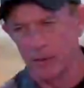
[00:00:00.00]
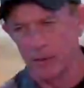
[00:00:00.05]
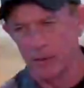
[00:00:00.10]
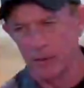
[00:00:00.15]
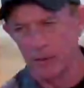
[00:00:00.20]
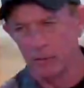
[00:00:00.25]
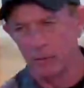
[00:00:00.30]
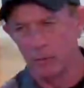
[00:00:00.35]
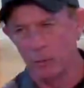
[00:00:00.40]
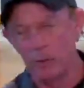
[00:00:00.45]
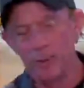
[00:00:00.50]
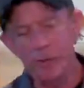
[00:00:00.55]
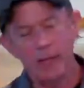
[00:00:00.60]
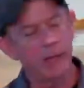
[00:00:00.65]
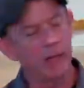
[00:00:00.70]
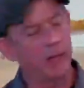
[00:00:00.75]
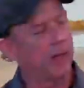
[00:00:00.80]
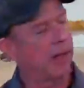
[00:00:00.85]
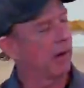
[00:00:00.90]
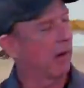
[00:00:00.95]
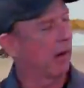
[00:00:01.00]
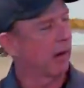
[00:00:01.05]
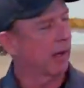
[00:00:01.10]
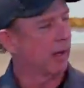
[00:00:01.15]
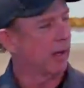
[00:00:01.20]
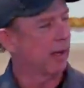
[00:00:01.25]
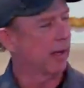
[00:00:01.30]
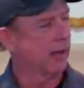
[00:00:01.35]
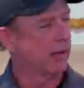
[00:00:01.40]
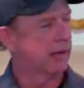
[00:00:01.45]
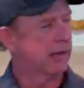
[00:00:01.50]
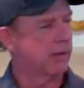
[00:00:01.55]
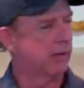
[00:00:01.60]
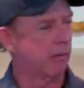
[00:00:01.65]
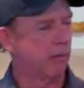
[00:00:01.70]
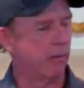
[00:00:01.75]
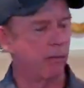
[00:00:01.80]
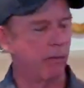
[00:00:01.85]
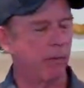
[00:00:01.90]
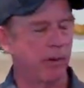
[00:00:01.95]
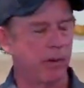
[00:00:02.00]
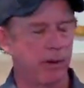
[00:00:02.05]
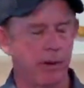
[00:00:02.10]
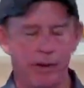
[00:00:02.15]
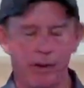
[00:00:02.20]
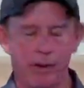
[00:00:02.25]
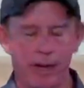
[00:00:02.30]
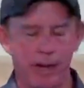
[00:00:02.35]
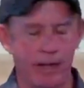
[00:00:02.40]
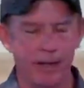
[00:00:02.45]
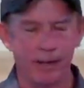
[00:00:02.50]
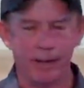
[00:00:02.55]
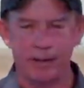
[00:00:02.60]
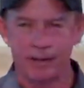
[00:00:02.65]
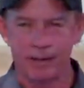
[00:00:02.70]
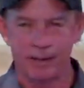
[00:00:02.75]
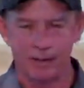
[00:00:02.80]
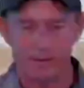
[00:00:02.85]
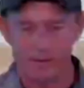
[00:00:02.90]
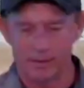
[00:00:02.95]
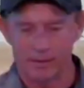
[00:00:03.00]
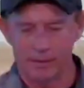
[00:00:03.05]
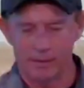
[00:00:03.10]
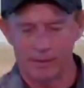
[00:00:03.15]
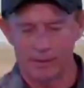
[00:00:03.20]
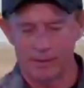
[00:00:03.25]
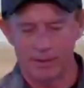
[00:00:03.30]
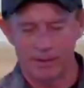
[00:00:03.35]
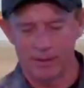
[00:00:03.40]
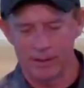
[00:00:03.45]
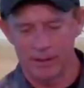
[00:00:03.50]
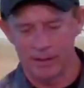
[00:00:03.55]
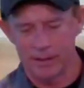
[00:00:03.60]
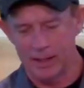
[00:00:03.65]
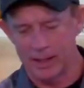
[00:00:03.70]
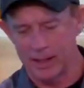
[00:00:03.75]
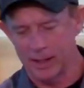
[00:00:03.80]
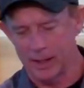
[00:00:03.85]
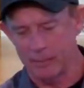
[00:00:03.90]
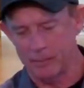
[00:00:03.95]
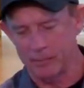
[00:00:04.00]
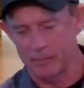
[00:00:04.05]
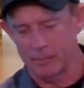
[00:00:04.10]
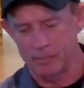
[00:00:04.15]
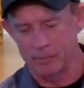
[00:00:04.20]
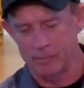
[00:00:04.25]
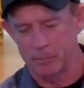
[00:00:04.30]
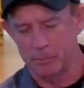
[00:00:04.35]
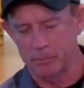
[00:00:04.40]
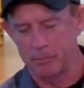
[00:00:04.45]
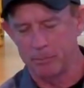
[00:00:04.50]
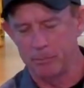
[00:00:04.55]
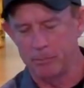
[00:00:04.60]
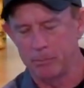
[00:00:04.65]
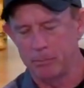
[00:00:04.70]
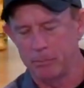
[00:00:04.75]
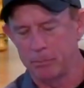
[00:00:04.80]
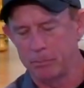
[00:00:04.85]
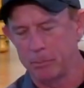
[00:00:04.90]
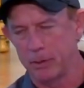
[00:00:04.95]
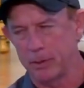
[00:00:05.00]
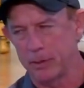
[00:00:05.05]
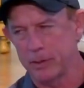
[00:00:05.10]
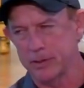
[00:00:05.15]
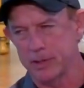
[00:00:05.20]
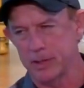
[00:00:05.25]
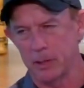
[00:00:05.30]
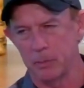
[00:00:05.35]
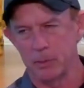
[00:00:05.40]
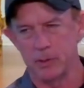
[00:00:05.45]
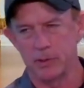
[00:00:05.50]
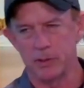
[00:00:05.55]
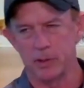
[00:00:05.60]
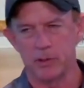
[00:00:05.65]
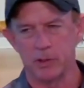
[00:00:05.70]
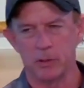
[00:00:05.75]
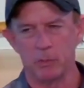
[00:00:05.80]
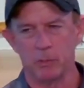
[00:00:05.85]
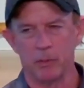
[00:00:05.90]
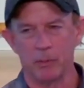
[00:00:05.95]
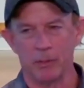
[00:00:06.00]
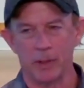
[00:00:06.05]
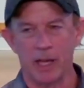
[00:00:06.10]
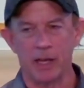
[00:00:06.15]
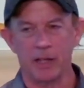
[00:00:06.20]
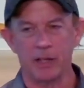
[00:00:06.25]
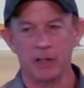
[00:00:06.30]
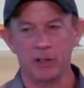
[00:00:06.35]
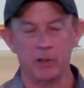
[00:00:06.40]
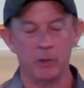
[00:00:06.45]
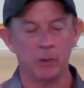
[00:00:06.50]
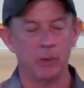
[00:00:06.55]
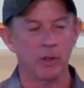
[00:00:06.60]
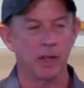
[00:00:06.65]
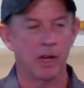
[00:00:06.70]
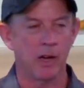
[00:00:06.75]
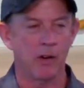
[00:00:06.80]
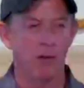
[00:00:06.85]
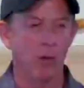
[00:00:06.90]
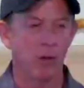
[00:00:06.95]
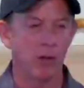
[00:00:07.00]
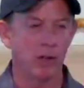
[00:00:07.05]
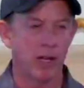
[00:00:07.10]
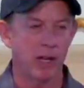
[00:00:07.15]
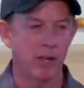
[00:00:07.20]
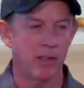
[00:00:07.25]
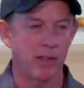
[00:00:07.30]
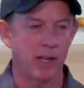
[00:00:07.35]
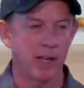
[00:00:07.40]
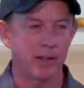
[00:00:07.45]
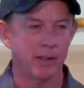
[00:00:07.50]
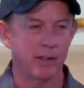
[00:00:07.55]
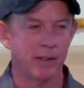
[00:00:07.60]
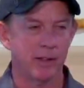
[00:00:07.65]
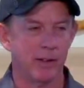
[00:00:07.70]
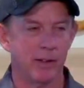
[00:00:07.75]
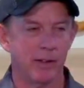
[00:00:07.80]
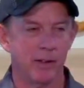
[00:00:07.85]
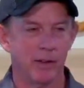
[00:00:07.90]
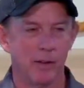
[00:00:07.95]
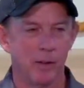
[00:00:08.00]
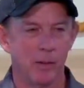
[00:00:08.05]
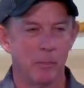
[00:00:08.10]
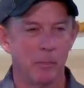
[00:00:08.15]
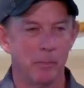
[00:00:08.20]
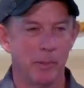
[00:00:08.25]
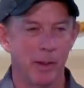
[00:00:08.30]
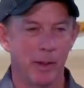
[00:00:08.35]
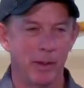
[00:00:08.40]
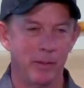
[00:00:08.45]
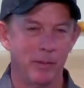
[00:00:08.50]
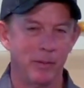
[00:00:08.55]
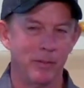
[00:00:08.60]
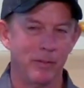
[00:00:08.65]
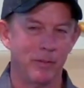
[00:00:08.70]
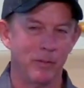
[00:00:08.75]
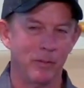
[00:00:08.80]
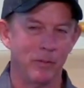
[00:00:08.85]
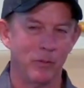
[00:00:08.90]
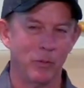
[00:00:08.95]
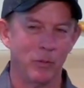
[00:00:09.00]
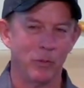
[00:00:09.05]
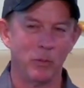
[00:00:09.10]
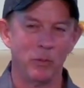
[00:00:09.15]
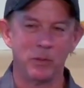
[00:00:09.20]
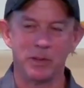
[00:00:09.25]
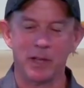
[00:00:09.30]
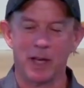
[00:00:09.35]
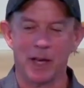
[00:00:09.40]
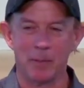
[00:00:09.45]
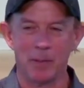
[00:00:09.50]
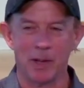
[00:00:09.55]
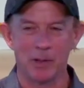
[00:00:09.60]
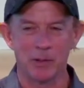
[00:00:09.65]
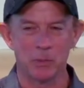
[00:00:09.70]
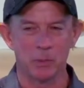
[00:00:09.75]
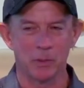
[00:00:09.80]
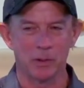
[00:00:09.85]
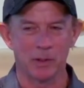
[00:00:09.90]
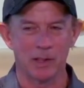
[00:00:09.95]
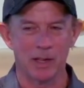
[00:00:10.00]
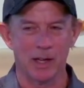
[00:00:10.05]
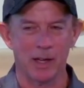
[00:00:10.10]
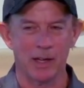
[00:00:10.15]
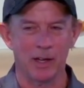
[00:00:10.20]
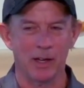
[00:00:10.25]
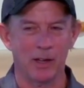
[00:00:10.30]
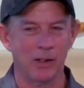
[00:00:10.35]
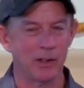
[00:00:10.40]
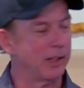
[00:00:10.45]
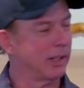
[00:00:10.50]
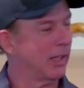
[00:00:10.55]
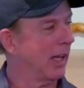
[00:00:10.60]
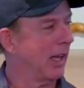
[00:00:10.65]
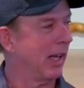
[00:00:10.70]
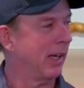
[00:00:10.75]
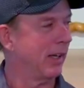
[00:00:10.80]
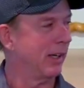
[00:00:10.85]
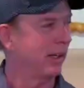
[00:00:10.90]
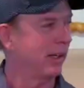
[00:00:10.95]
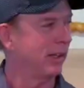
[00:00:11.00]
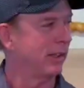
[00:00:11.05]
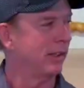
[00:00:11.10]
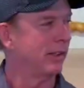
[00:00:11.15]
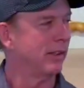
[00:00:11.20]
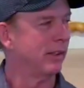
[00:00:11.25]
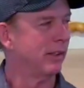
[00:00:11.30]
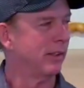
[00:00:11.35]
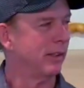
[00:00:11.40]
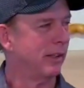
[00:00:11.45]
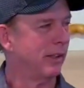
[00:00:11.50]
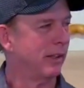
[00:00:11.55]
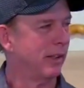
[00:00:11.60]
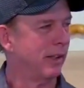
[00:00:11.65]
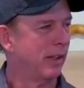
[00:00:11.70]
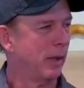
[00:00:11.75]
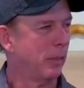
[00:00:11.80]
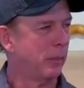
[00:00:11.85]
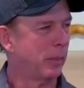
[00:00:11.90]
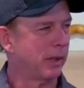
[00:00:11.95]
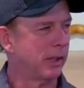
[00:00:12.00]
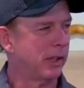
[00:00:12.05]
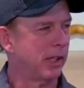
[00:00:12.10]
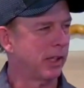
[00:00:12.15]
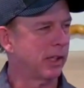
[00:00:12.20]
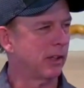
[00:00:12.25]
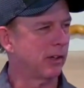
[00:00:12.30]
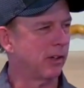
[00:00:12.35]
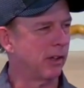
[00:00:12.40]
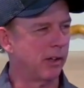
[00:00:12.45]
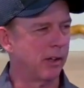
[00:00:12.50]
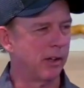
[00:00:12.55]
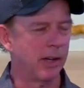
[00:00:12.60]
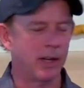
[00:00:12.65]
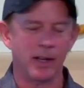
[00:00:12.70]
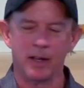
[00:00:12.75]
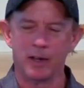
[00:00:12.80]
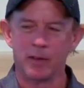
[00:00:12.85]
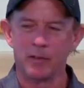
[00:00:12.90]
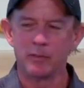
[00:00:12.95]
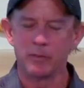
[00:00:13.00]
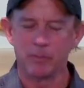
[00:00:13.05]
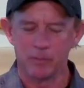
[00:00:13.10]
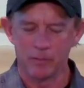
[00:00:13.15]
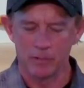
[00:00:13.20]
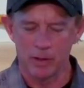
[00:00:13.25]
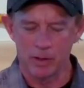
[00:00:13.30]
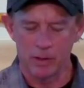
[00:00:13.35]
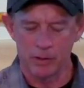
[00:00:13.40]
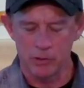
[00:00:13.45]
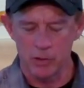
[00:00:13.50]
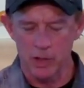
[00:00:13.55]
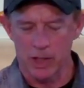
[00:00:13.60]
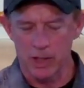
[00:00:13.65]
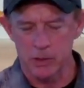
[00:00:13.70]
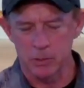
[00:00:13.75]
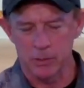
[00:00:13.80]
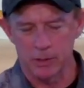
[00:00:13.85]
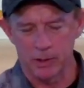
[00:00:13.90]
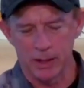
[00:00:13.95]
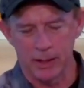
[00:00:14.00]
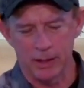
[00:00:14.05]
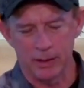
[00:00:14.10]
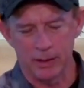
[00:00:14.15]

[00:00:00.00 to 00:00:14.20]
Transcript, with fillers: really, our kids were not, they didn't put us in a position where we had to do a lot, whole lot of that. But ooh, timeouts were kind of ugly. They hated it. In particular, um, you know, Joshua. He,